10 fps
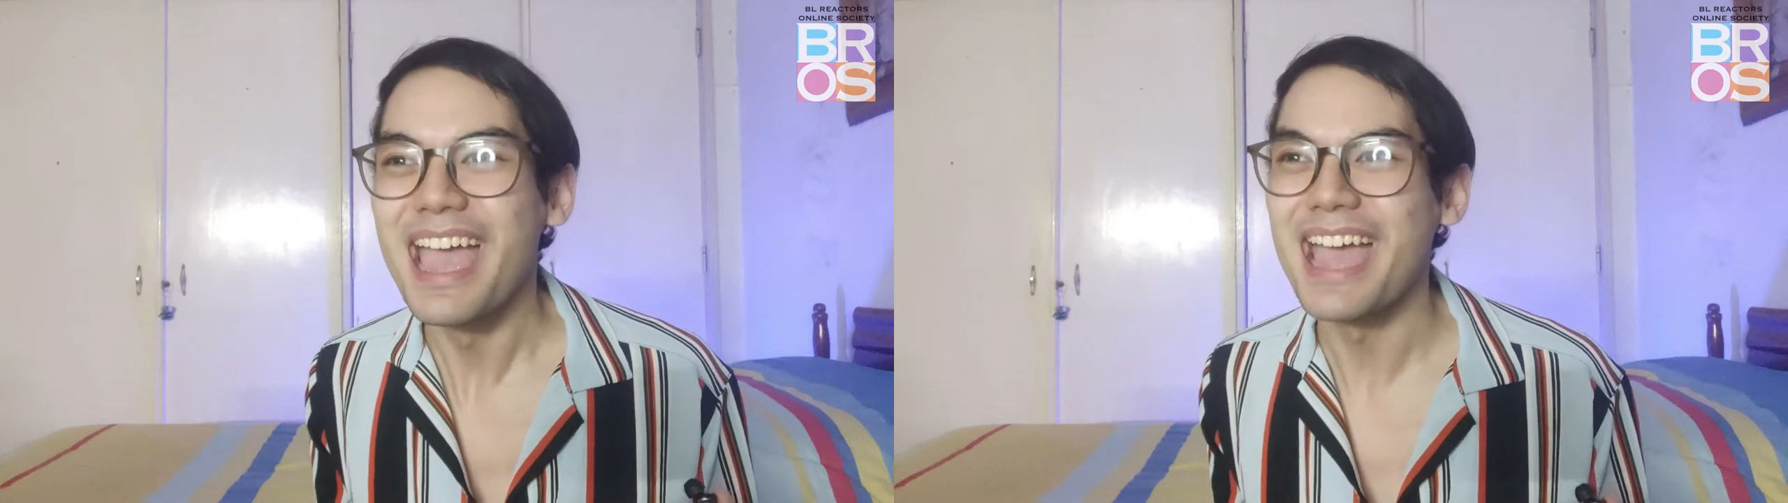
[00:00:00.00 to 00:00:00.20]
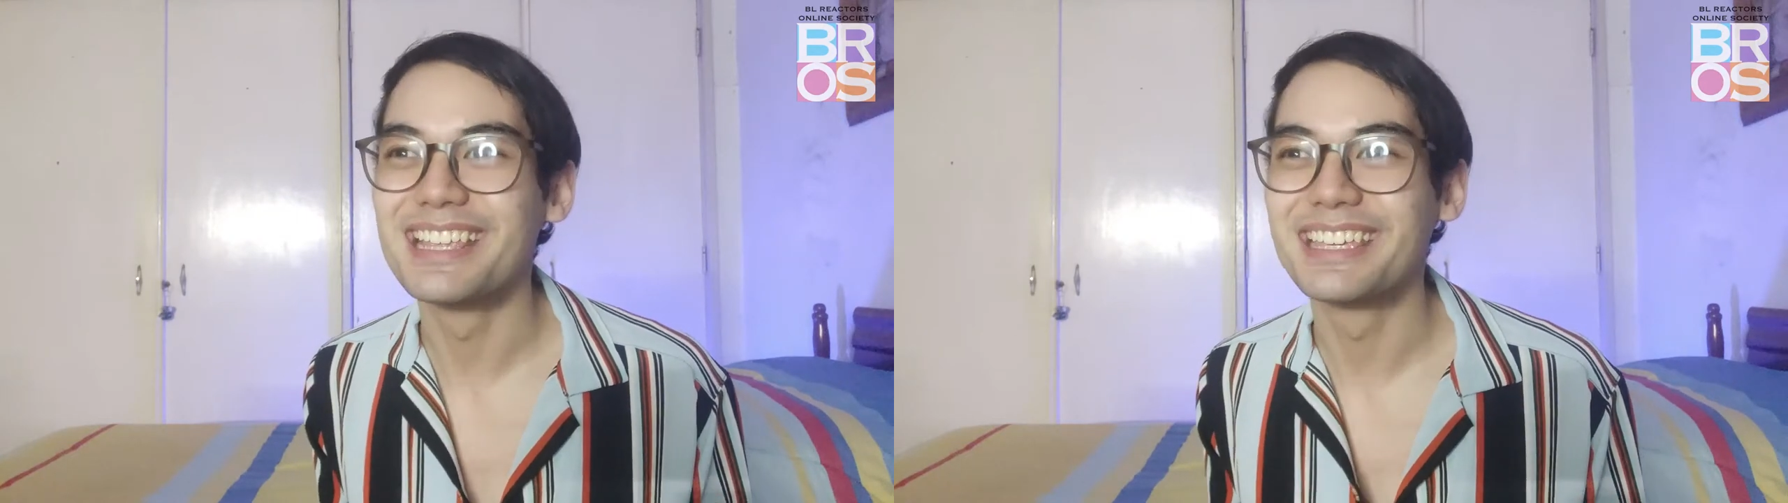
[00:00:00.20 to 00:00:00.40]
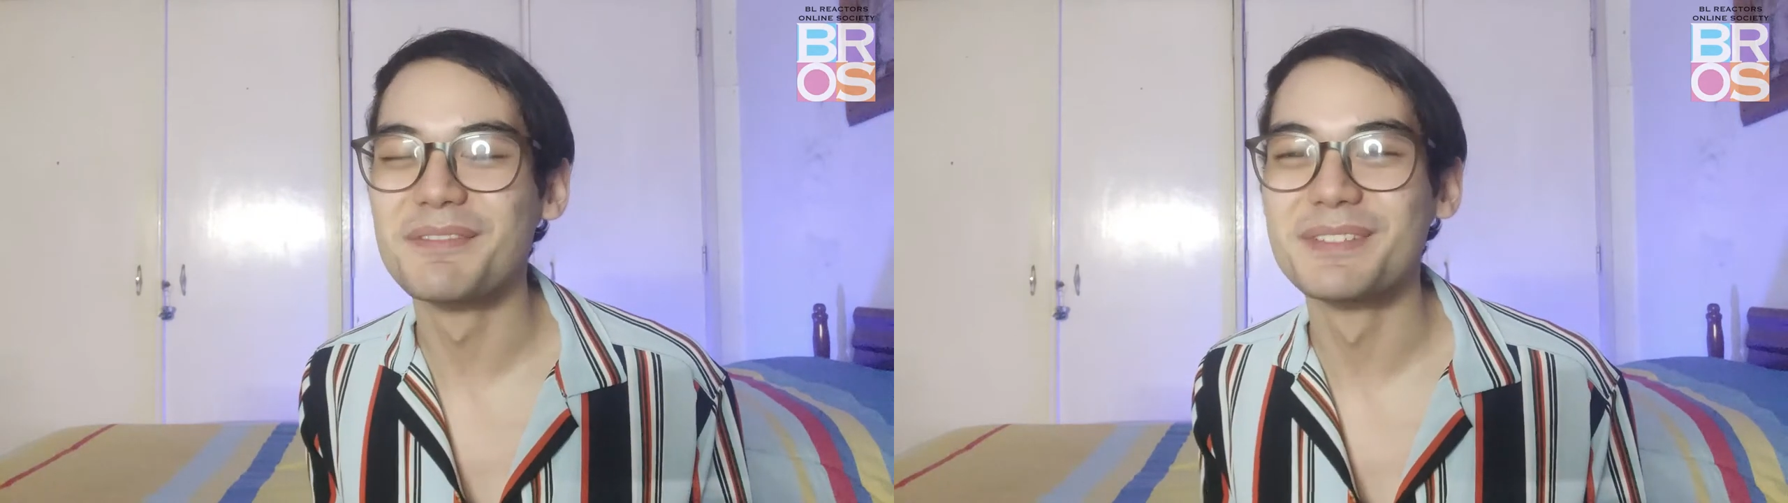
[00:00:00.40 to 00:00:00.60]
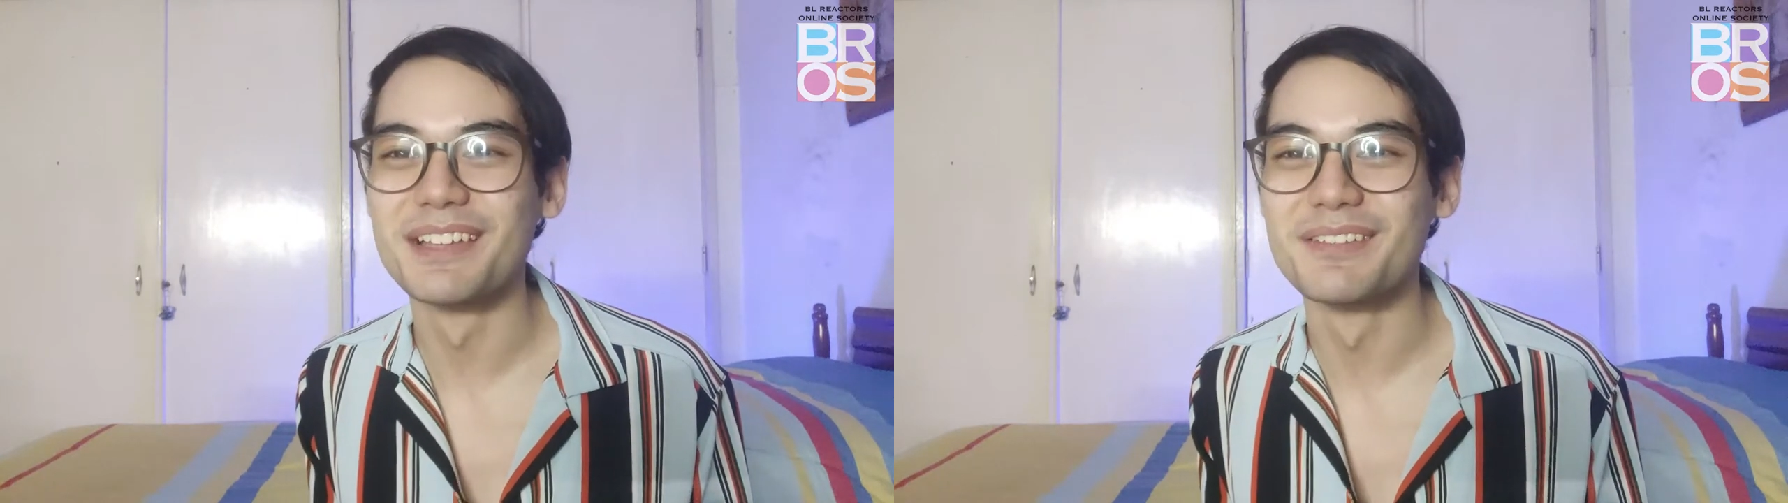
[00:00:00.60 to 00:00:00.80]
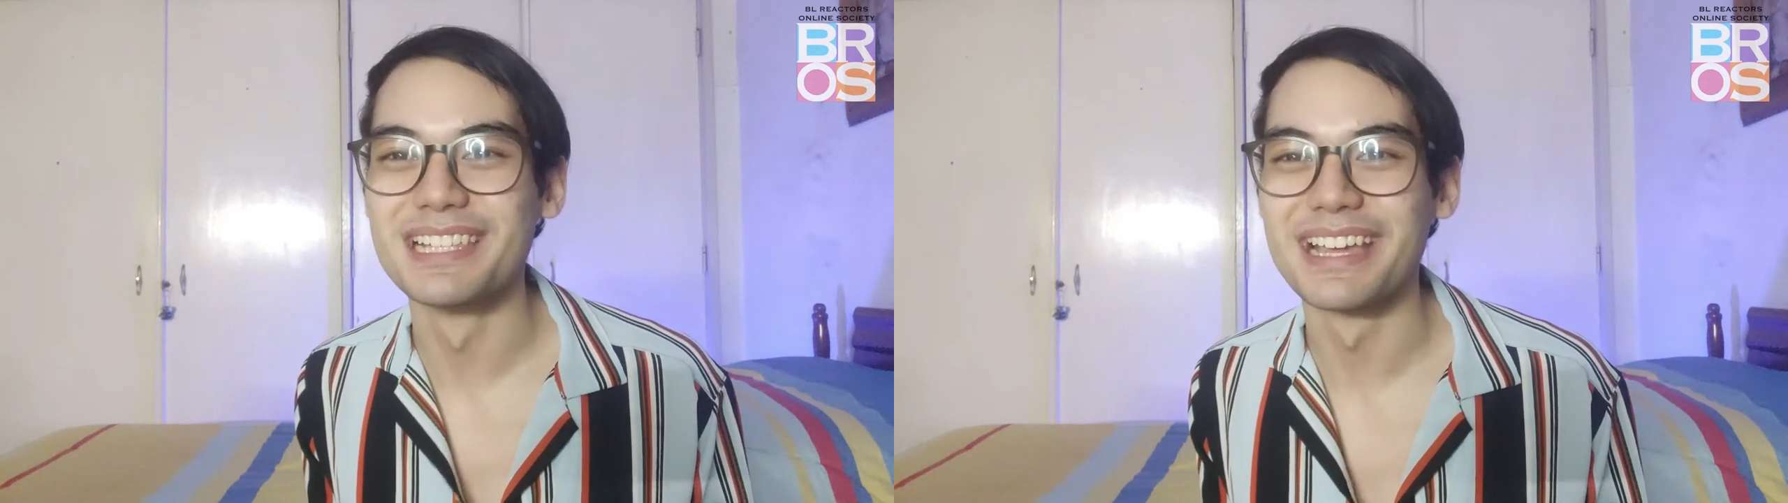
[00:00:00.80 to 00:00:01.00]
And Kim
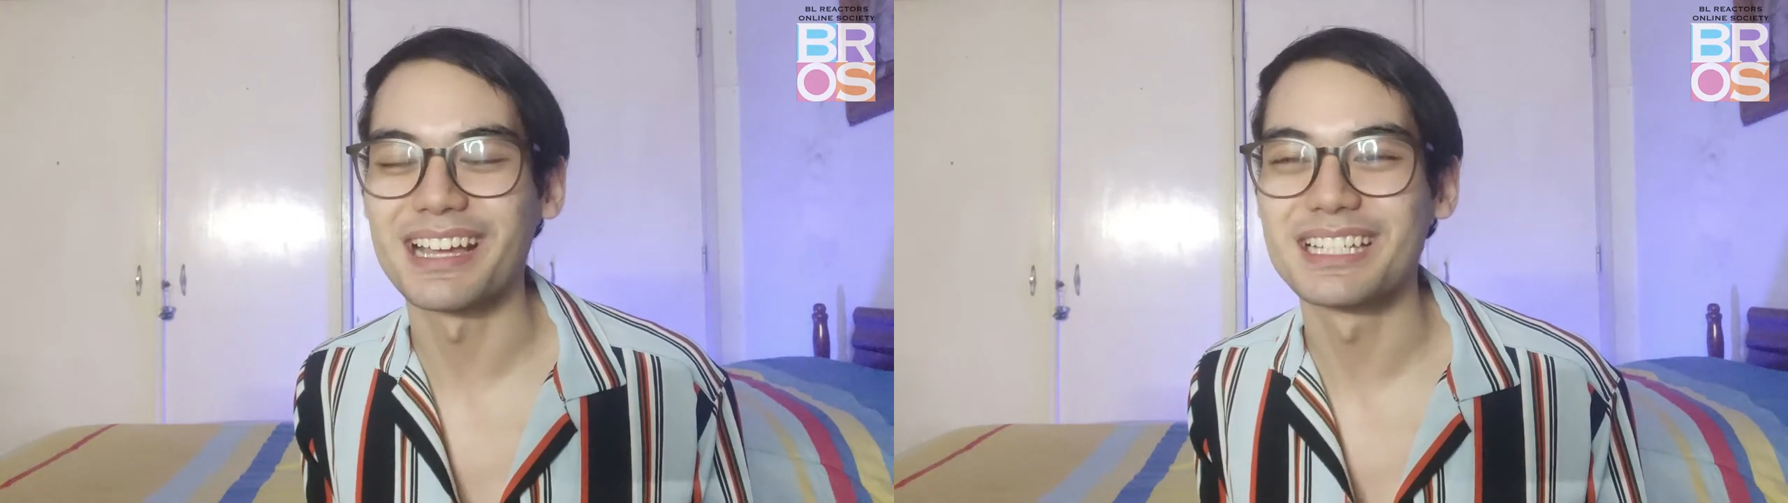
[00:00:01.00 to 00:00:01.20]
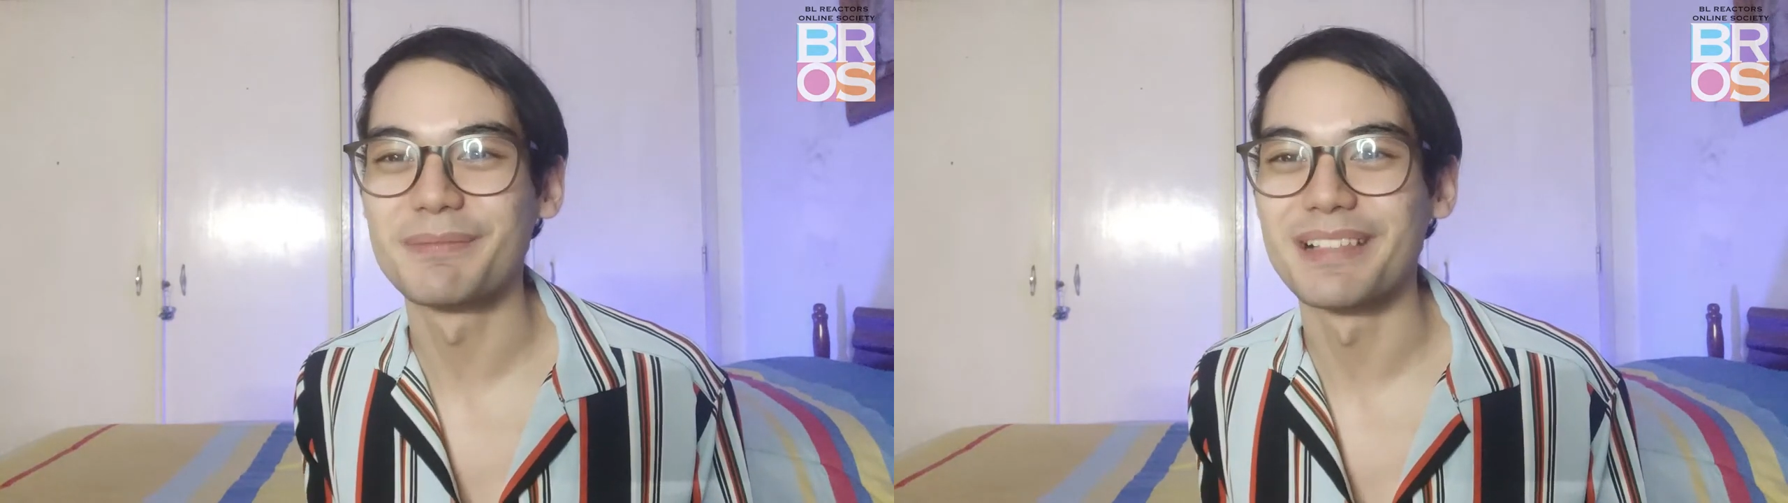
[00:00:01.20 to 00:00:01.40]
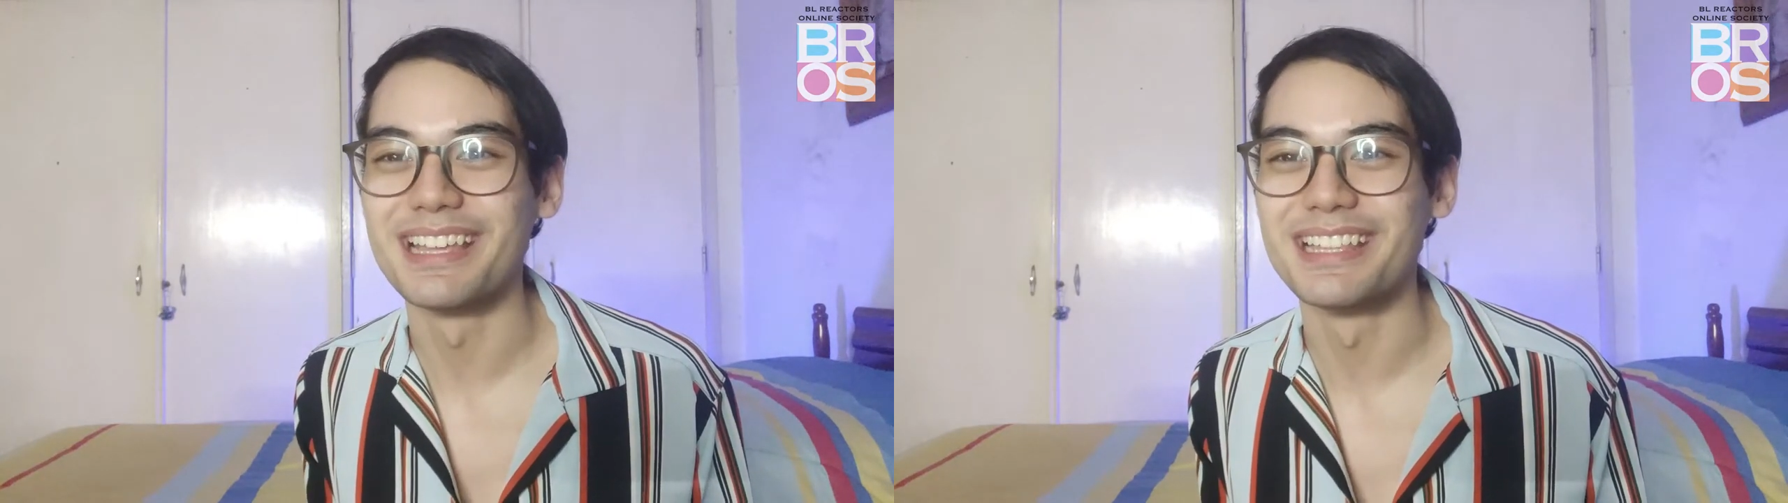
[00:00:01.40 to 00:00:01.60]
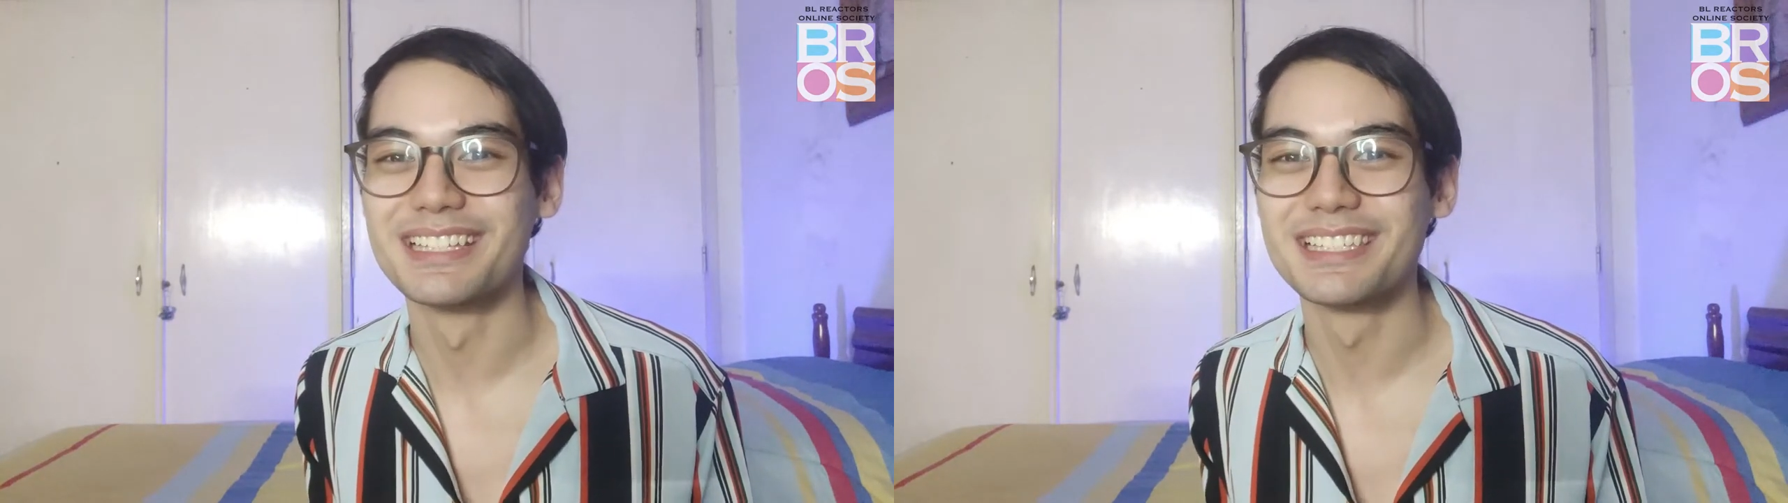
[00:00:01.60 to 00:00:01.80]
Sun was like explaining